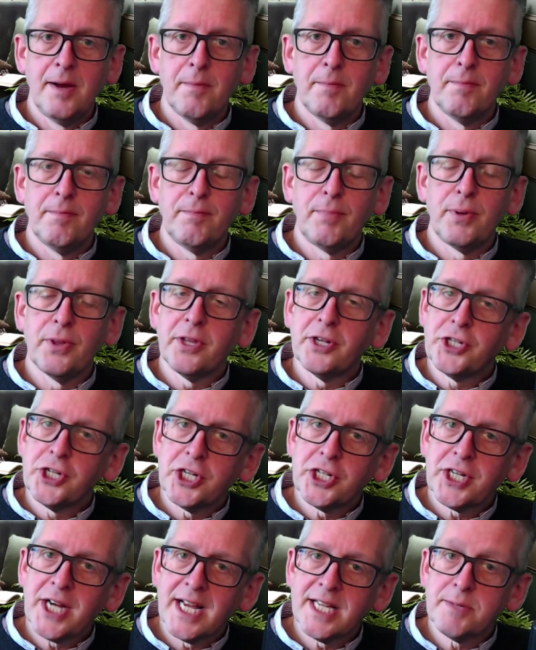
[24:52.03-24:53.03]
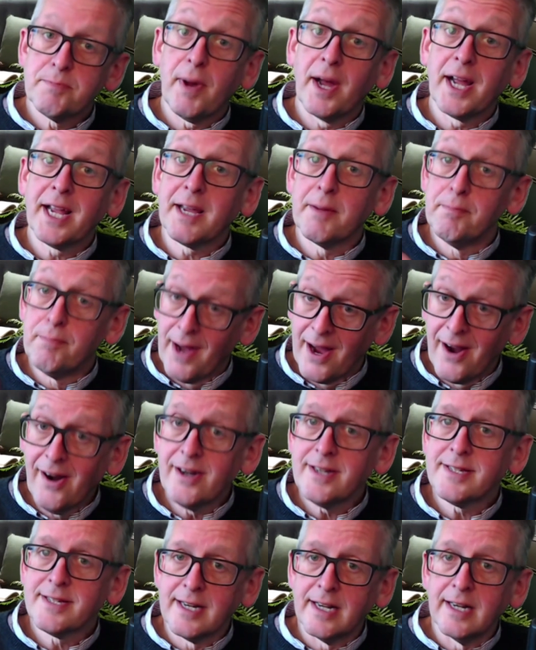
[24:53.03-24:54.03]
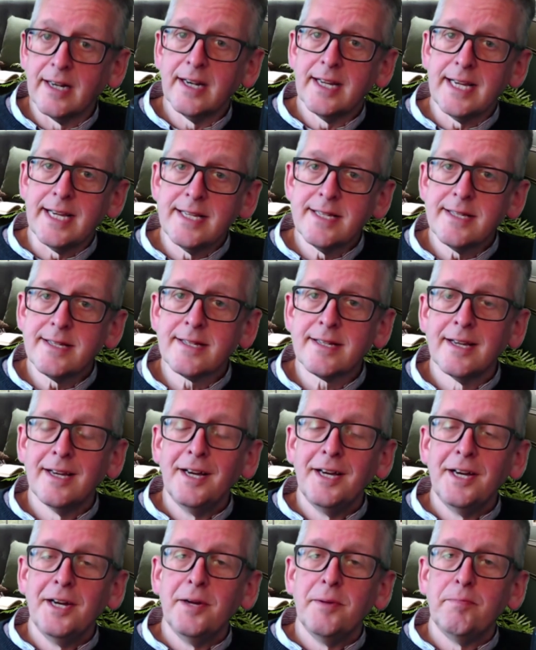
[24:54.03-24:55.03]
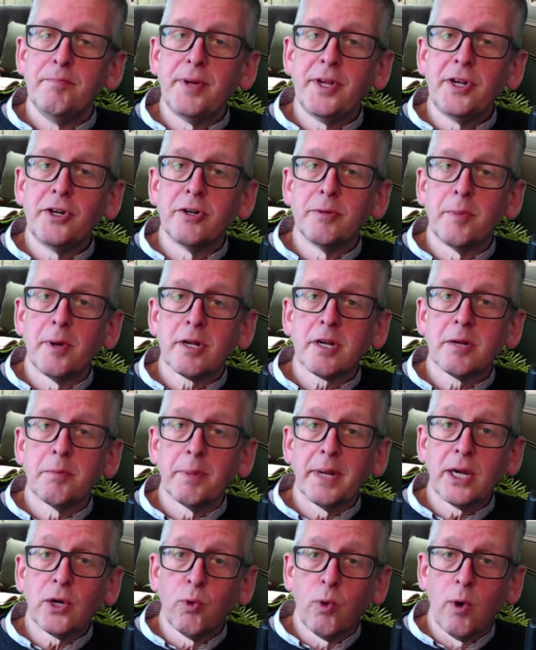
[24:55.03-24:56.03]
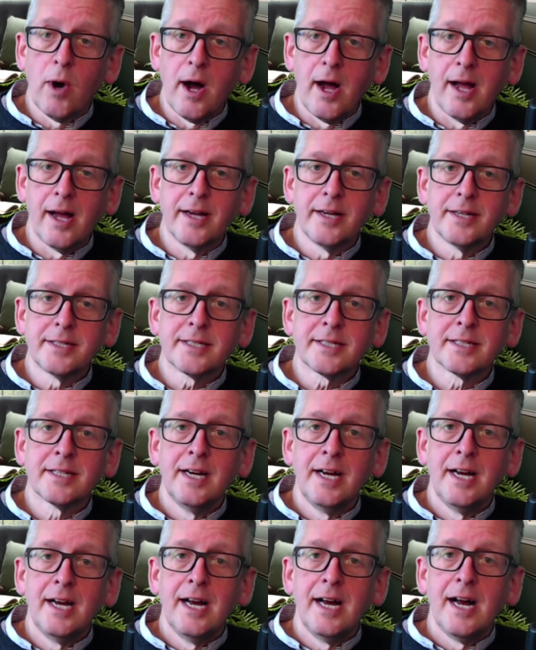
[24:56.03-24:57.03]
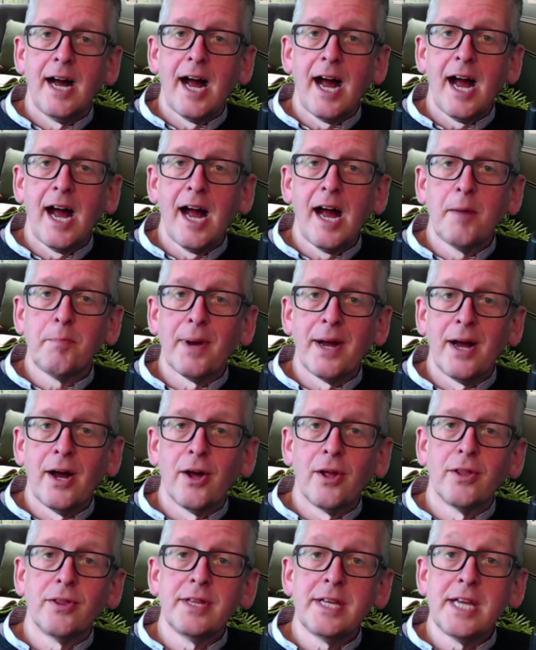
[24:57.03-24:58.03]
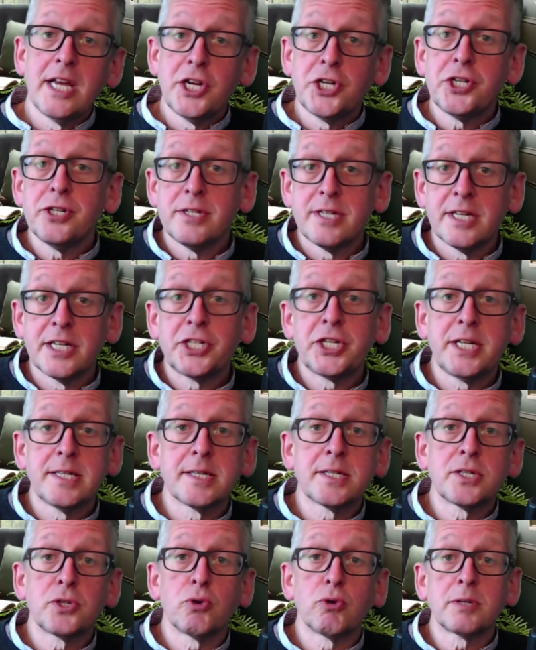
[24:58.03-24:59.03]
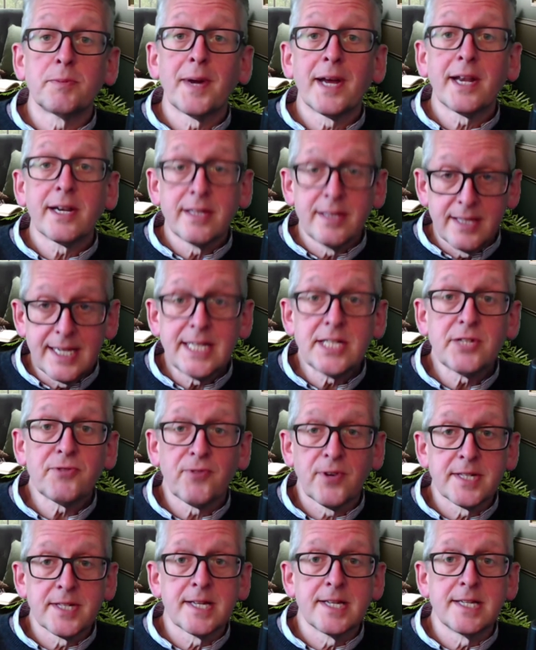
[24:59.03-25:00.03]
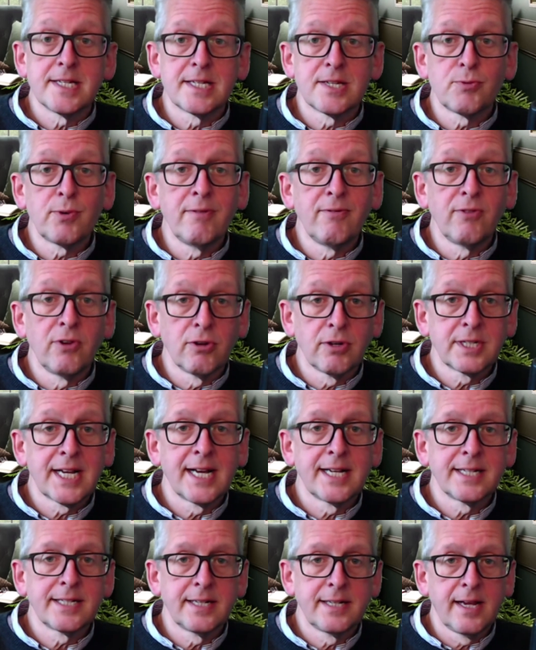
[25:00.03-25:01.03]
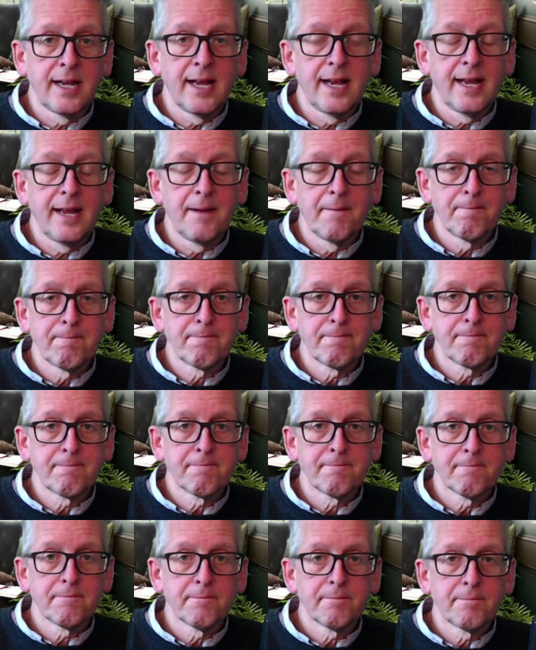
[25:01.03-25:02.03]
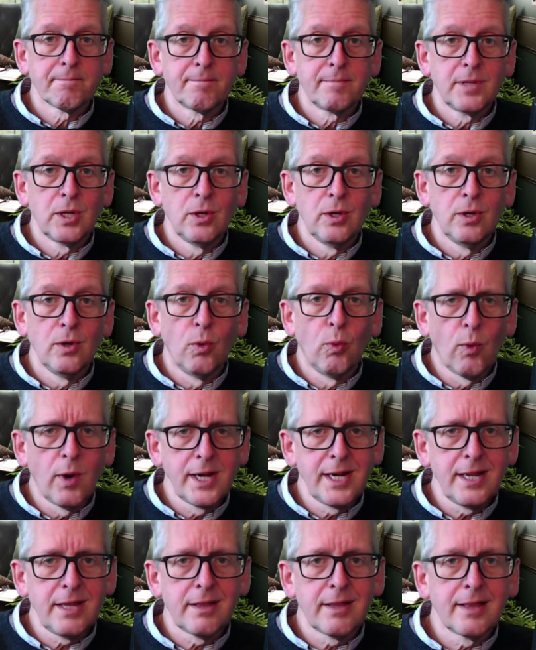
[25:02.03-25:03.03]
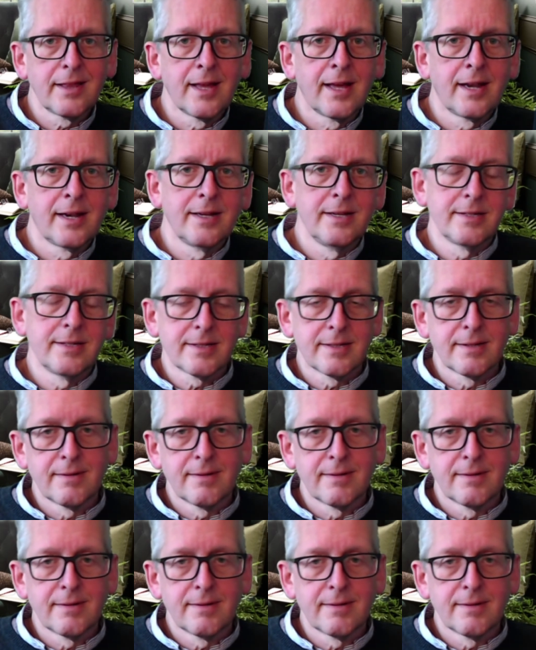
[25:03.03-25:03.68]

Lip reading: But the church has, by comparison at least, been remarkably quiet about the issues that Jesus talked about in these verses that we've looked at today. Why do you think that is?